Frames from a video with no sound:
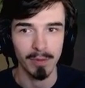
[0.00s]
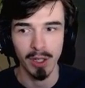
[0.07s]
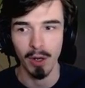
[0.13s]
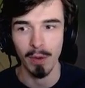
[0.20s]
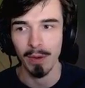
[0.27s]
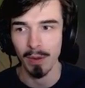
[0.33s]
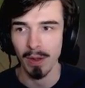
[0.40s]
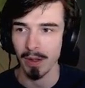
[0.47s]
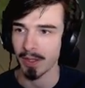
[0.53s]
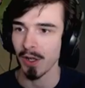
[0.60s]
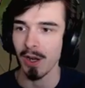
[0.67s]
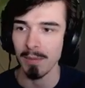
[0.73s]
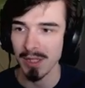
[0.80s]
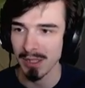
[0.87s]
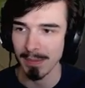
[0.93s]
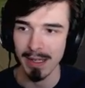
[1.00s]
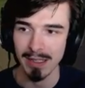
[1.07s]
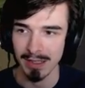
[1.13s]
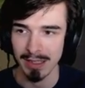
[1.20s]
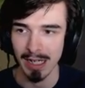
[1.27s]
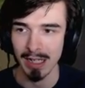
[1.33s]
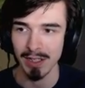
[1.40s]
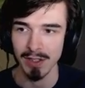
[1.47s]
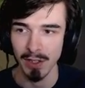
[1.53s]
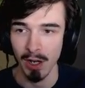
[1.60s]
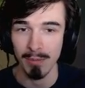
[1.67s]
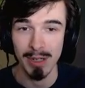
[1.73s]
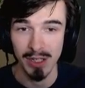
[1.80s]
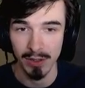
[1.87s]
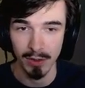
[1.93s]
You know, the time he spends dead is
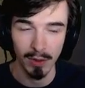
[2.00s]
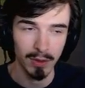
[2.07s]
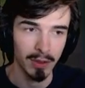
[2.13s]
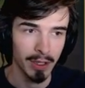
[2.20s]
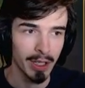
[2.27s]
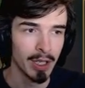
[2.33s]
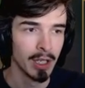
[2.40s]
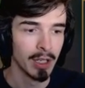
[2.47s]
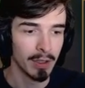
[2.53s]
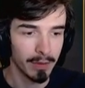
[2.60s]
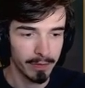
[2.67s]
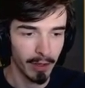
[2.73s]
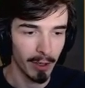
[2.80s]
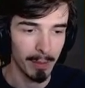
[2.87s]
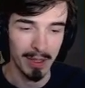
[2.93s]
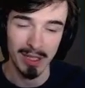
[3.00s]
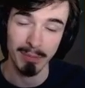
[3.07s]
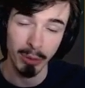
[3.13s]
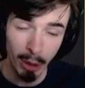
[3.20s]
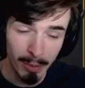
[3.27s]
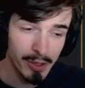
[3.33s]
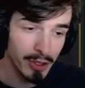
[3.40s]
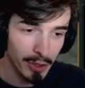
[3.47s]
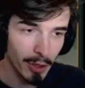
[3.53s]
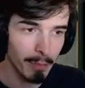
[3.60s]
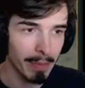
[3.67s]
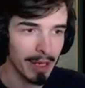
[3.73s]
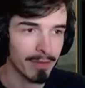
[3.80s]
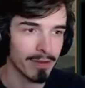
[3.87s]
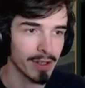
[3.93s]
time he's not farming. This probably should have gone
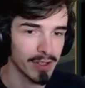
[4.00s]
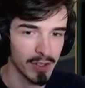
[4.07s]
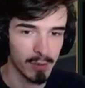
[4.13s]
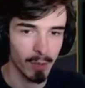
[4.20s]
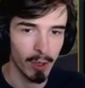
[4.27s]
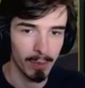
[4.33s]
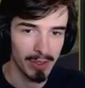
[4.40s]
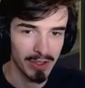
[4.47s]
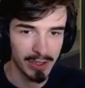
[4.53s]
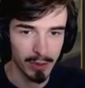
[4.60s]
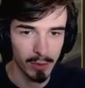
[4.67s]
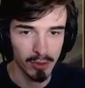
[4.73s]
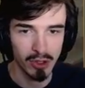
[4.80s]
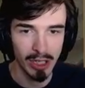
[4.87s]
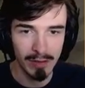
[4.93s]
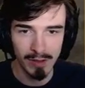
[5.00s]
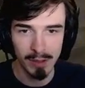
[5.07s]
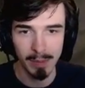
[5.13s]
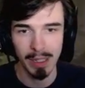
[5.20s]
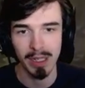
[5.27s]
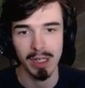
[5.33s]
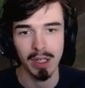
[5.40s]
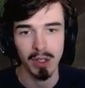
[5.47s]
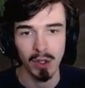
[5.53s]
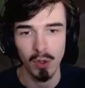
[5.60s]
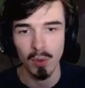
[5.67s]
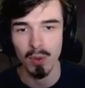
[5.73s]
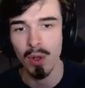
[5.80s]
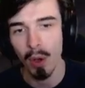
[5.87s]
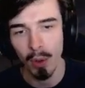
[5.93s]
better for us as well, but still, generally speaking, you
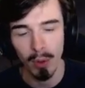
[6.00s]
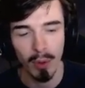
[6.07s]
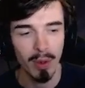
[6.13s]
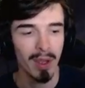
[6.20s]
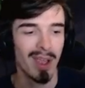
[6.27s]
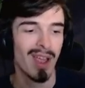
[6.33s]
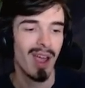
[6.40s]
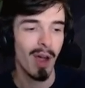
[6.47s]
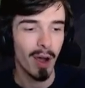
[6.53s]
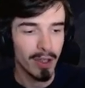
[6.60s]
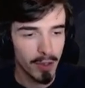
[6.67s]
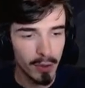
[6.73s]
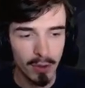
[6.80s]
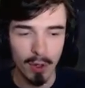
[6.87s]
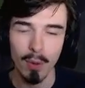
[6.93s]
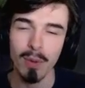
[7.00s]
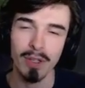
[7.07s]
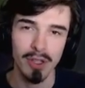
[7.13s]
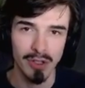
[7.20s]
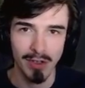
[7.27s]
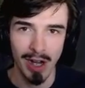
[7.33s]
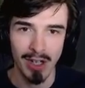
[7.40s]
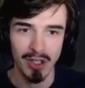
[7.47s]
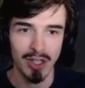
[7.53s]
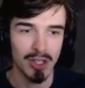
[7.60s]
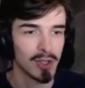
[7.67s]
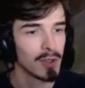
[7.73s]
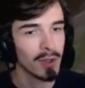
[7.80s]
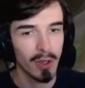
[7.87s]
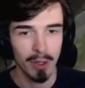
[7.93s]
know what the strategy is,
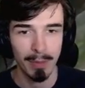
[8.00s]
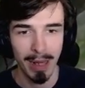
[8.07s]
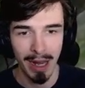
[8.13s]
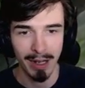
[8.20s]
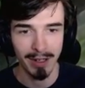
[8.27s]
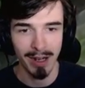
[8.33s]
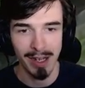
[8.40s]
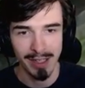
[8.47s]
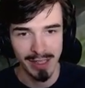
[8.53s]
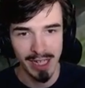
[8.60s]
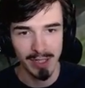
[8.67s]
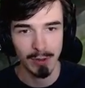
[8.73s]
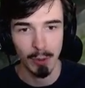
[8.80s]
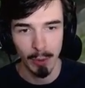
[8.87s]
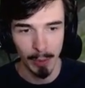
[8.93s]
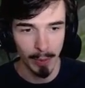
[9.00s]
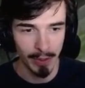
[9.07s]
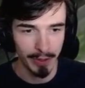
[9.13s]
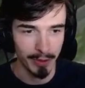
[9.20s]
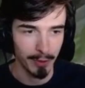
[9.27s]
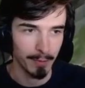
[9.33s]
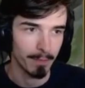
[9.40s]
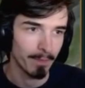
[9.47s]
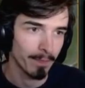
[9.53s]
you know the plan, guys. That's what we want to do.